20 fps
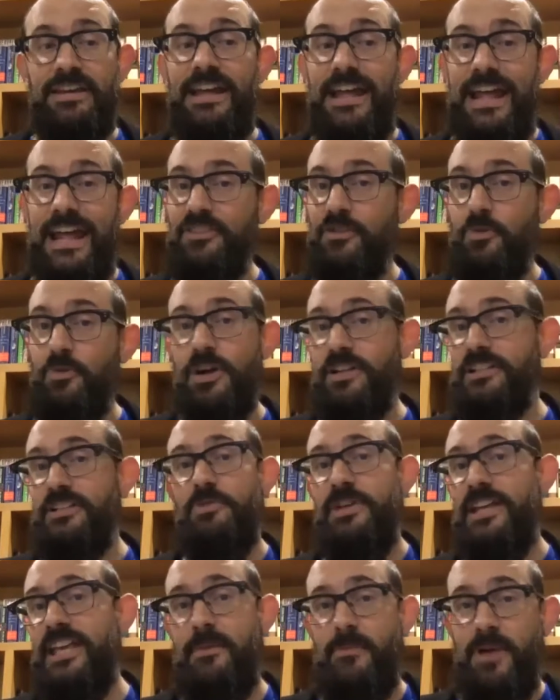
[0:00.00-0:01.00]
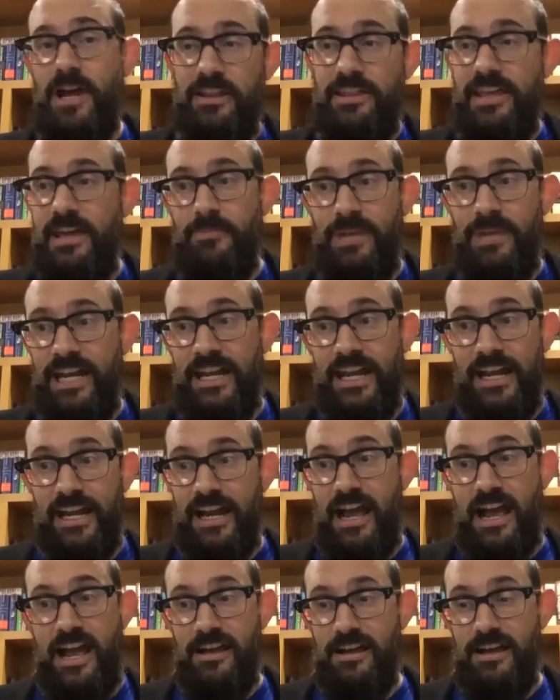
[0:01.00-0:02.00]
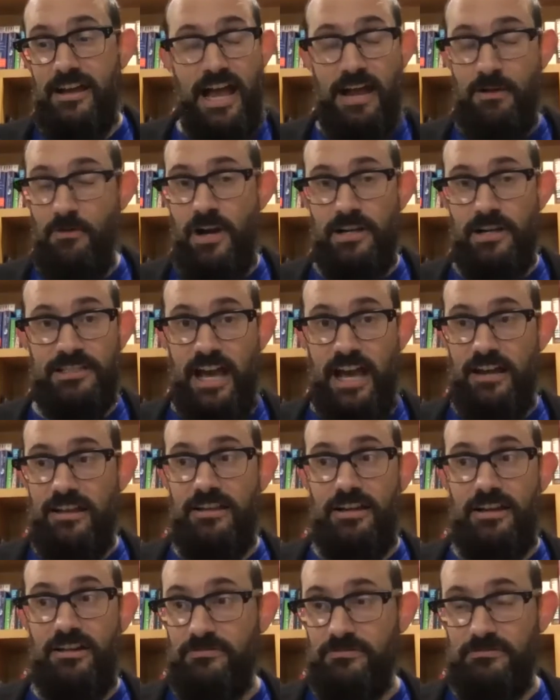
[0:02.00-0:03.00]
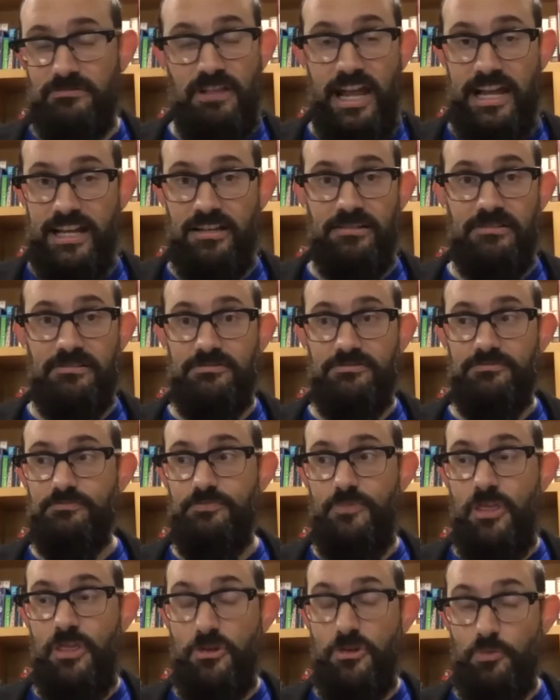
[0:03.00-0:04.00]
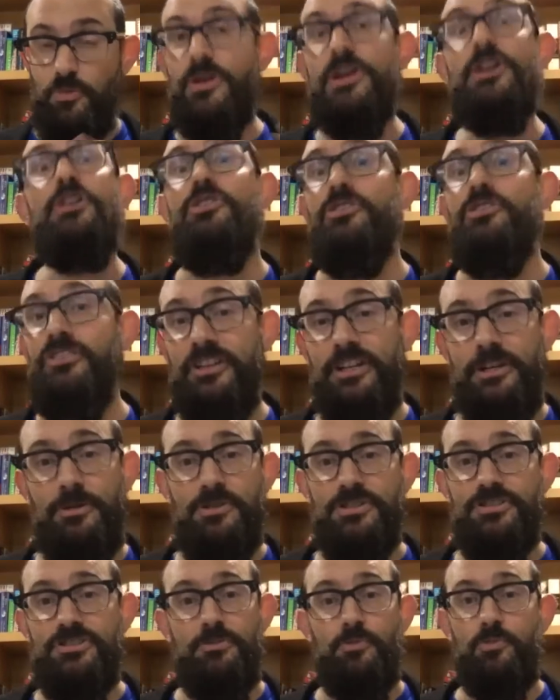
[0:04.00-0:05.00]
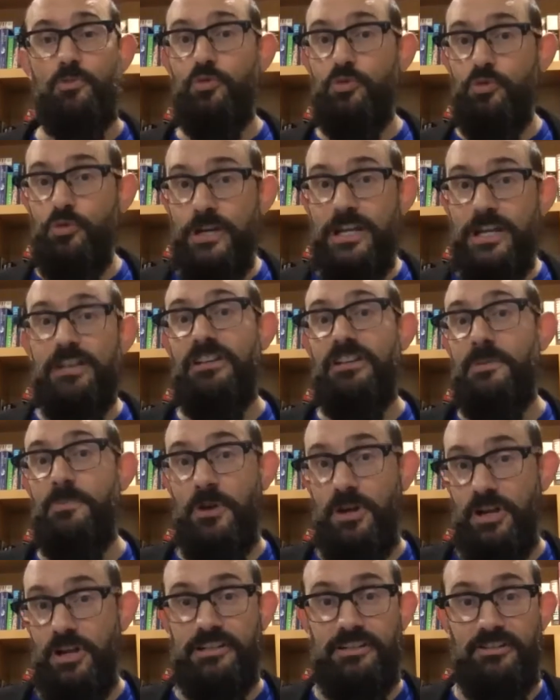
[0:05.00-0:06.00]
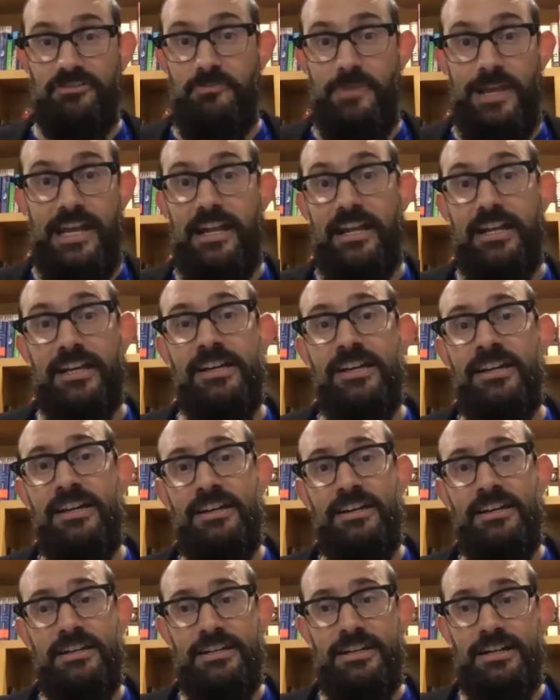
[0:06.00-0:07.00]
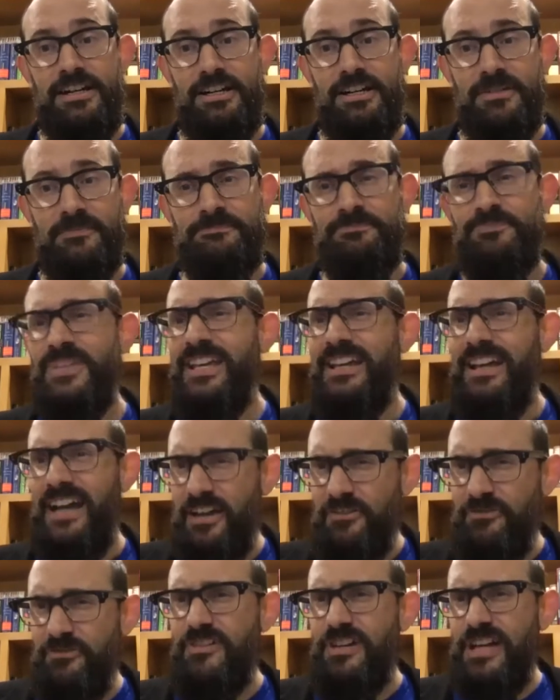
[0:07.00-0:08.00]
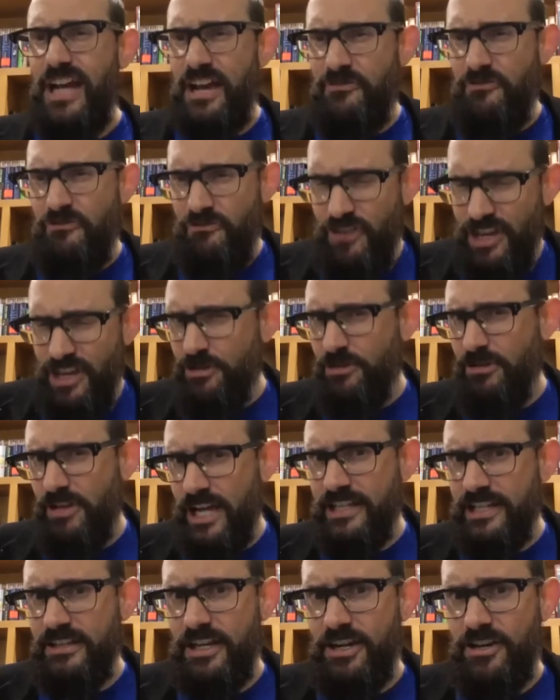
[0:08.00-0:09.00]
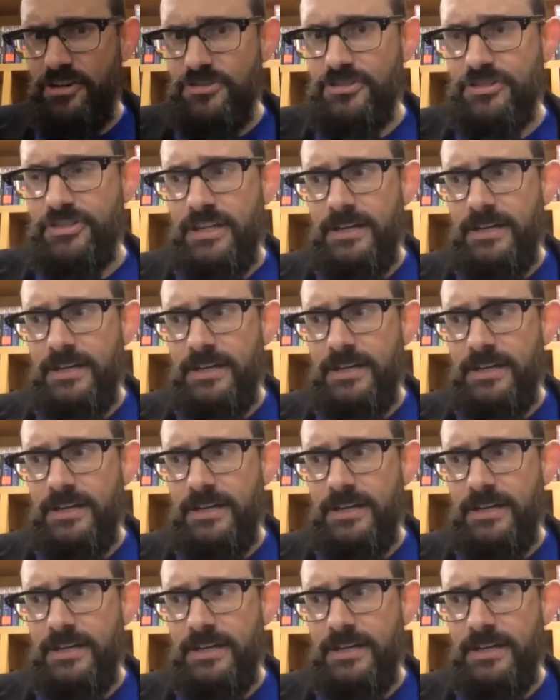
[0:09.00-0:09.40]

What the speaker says: And the work that we came out of that meeting, I walked out of there like thrilled. It was a really productive meeting. I feel like there's